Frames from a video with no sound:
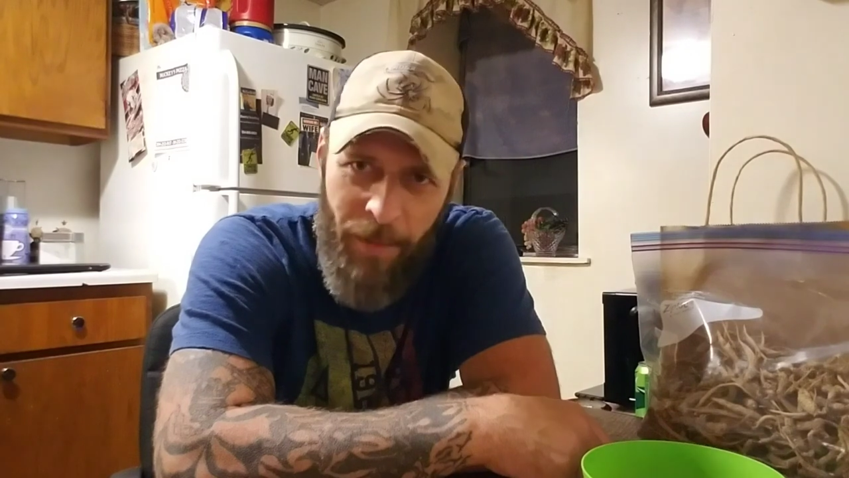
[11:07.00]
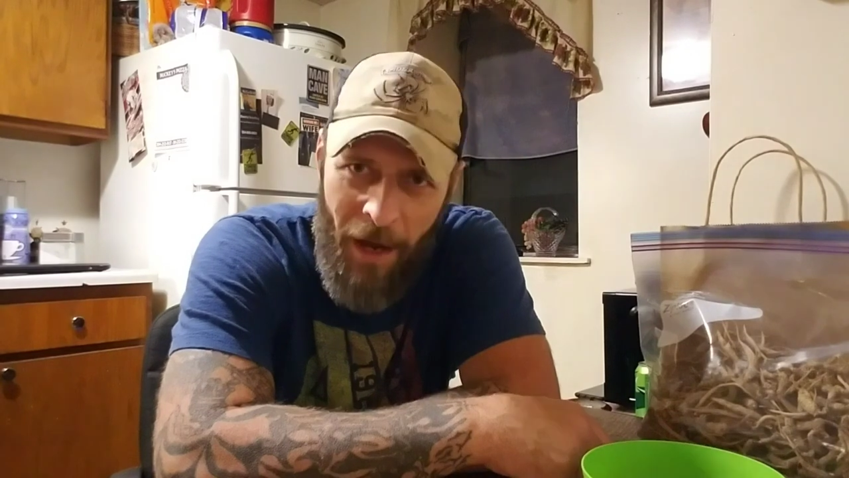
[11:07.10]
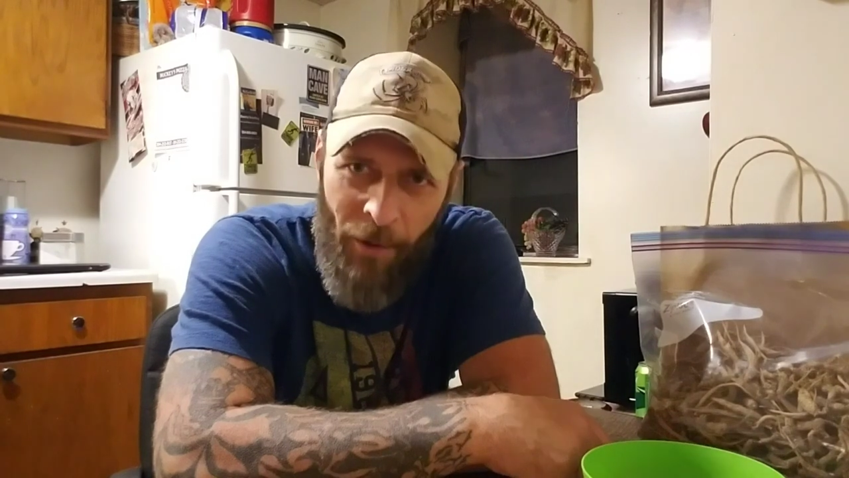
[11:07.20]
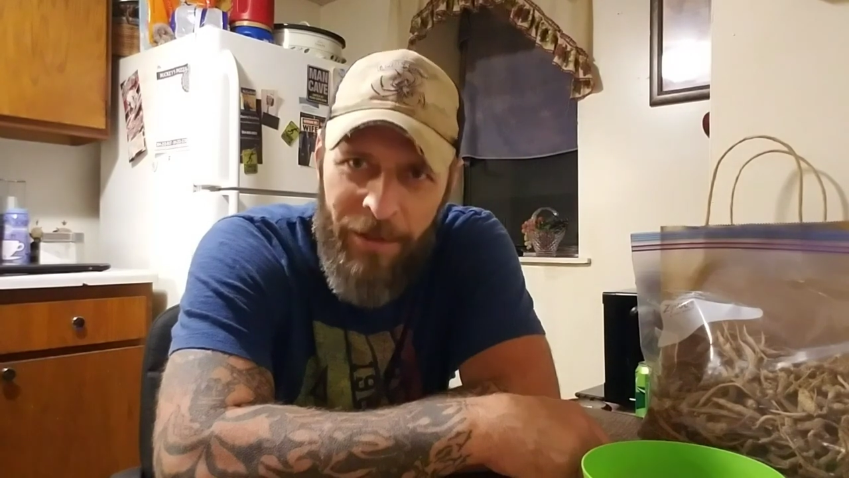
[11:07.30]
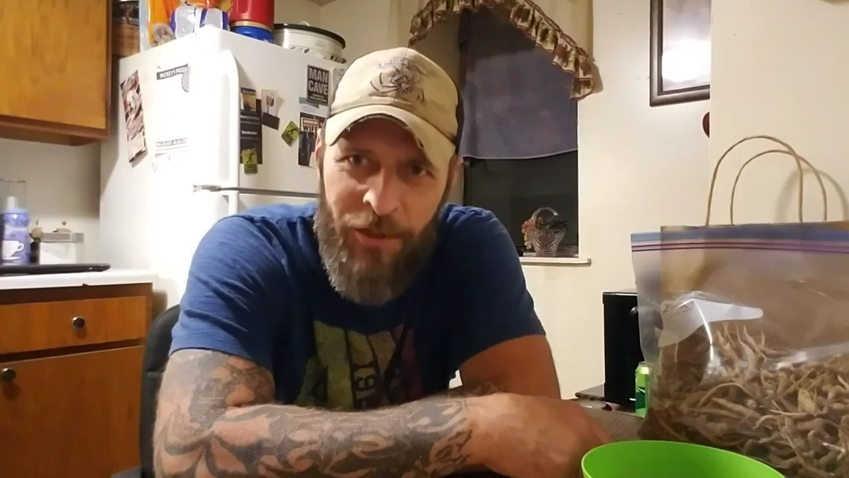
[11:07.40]

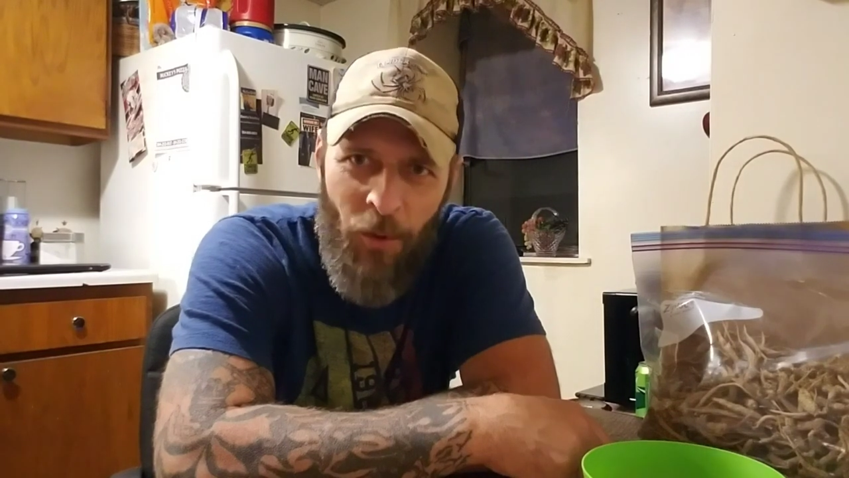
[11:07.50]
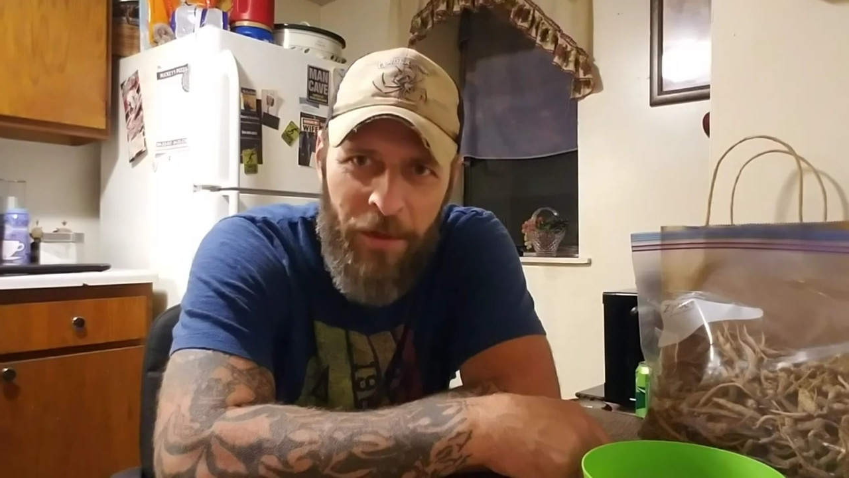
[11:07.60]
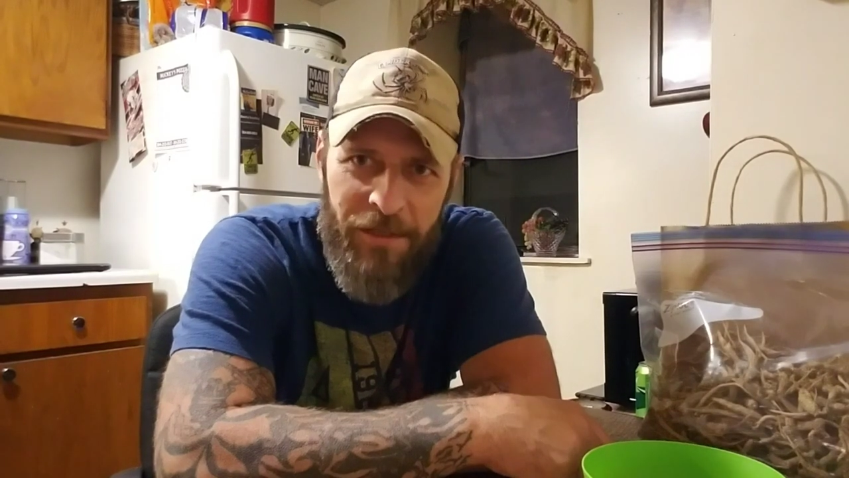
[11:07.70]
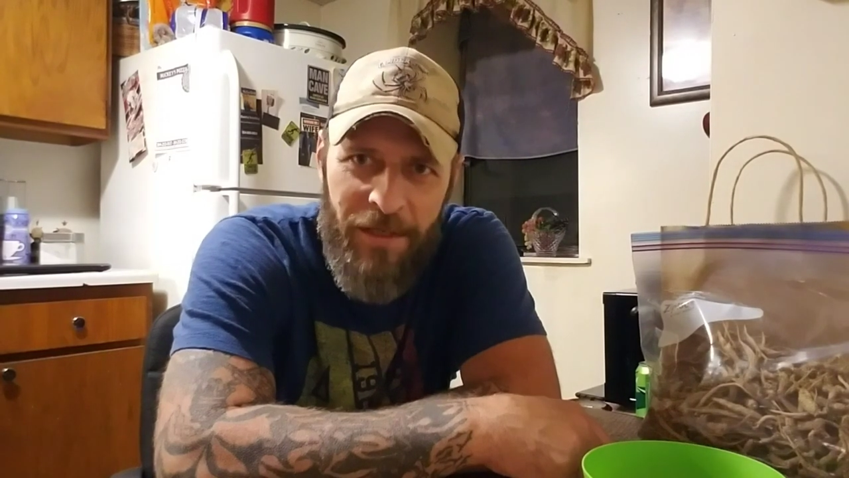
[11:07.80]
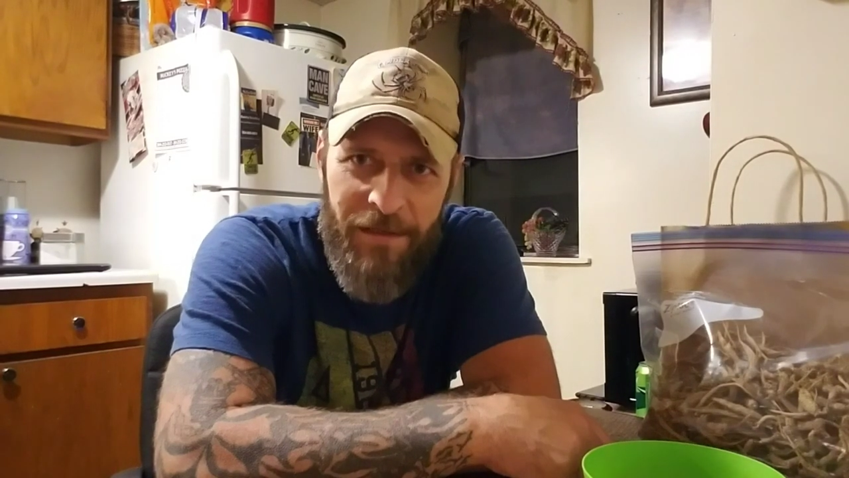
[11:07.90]
y'all enjoy
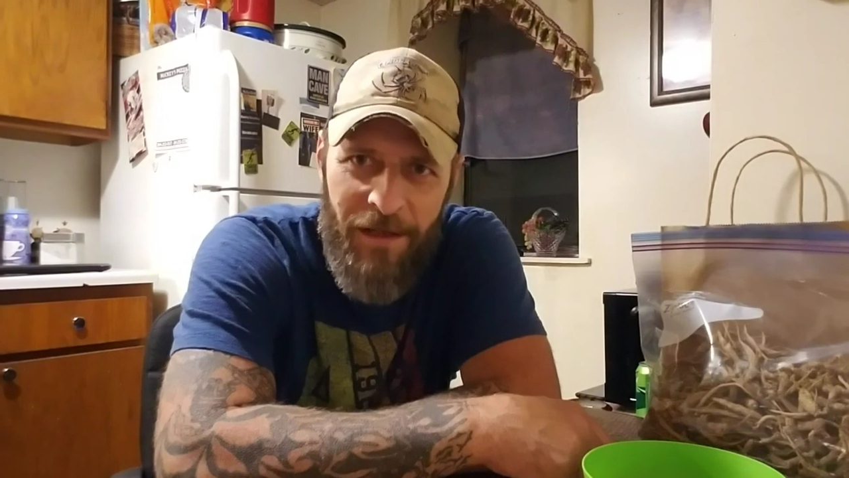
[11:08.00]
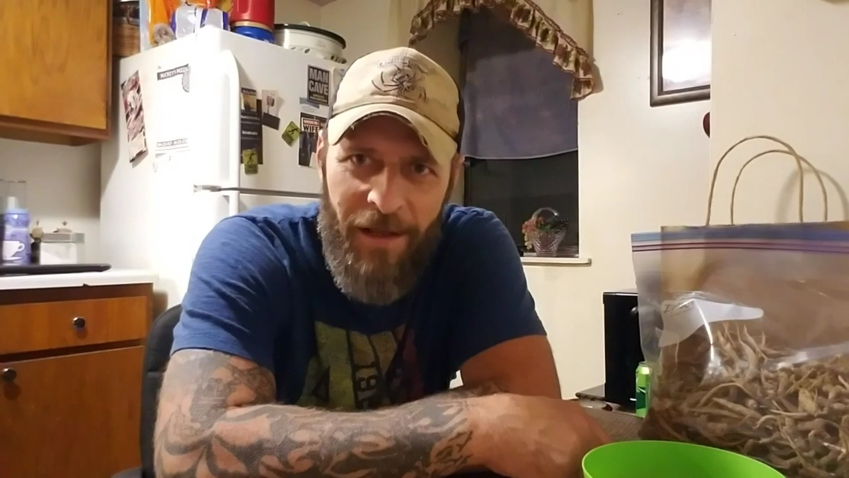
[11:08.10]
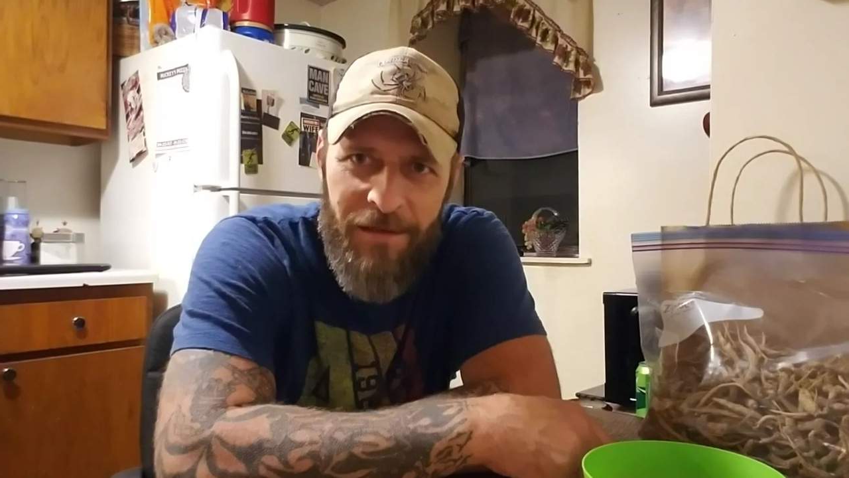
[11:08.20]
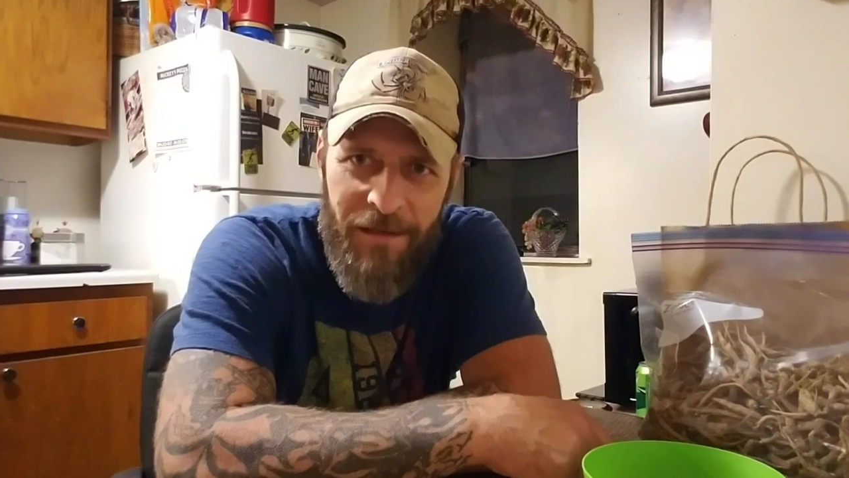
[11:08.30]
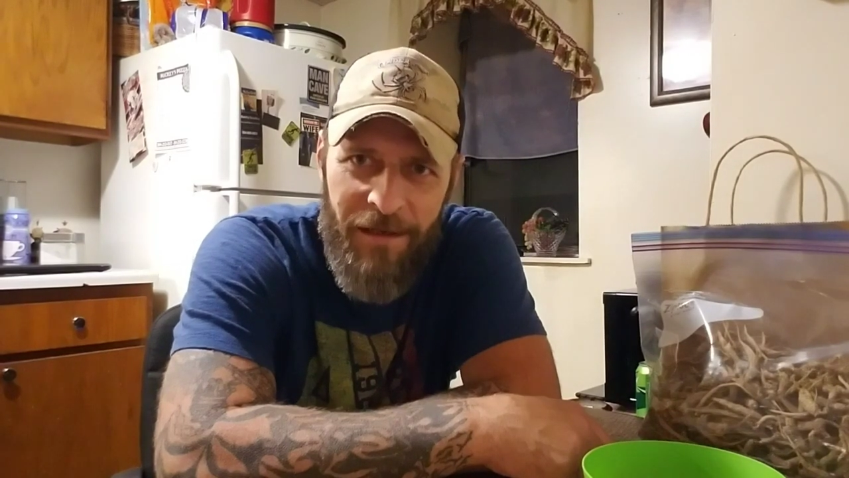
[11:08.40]

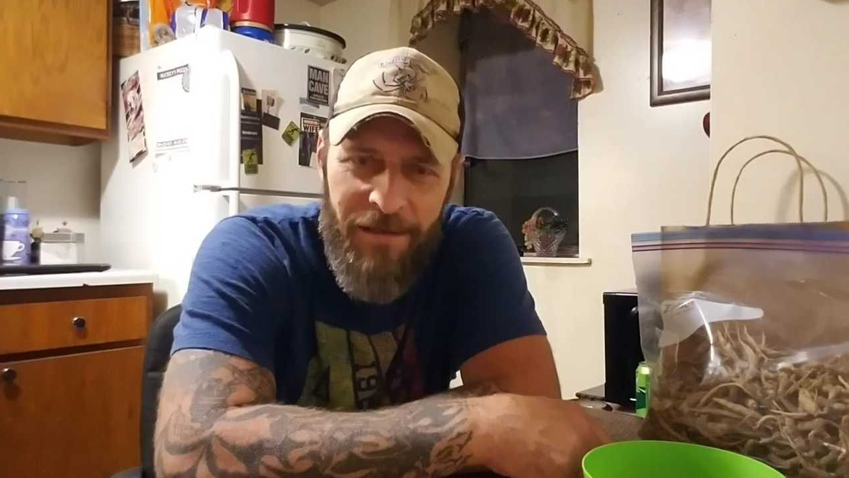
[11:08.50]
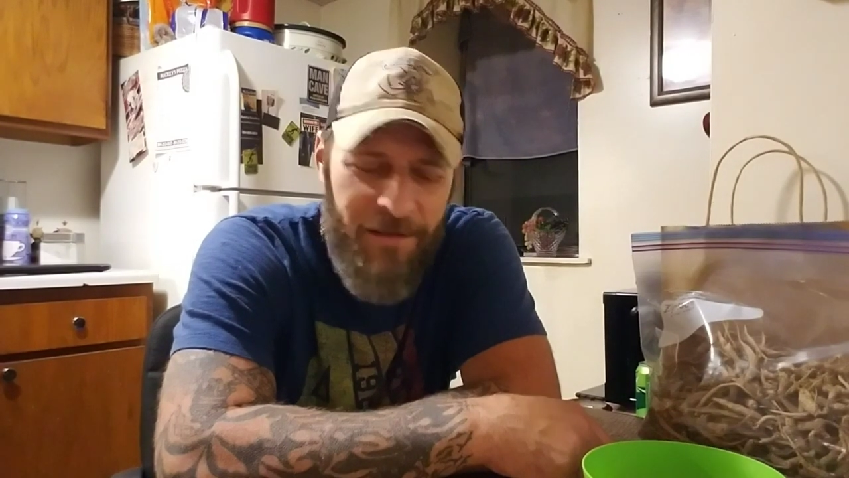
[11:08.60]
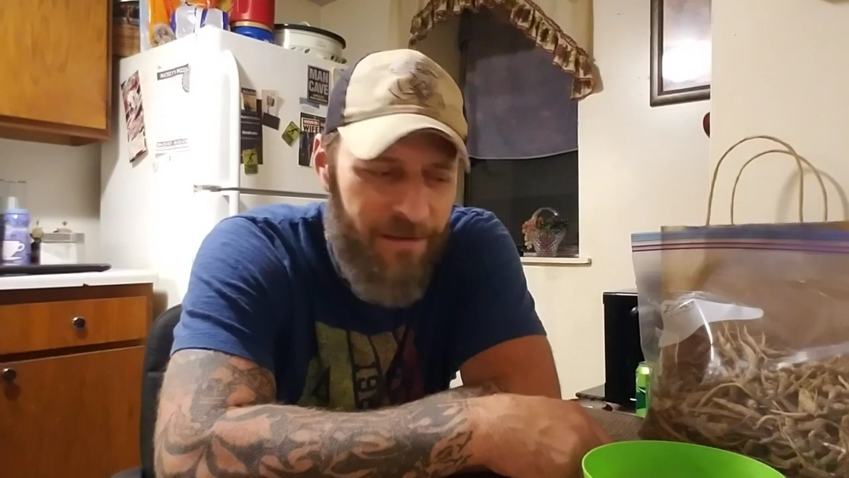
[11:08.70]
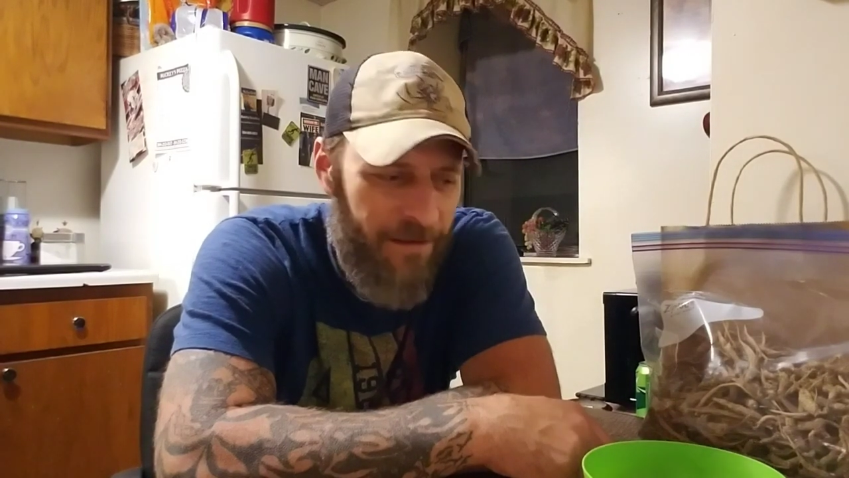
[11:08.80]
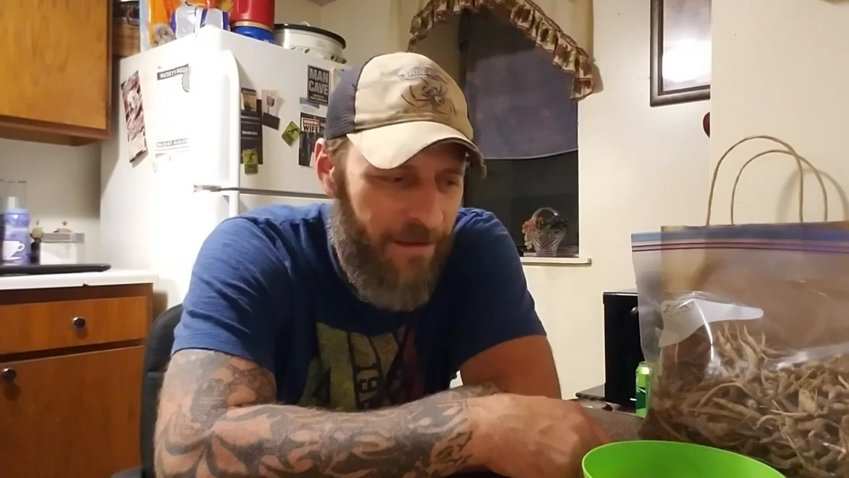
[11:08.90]
ginseng season.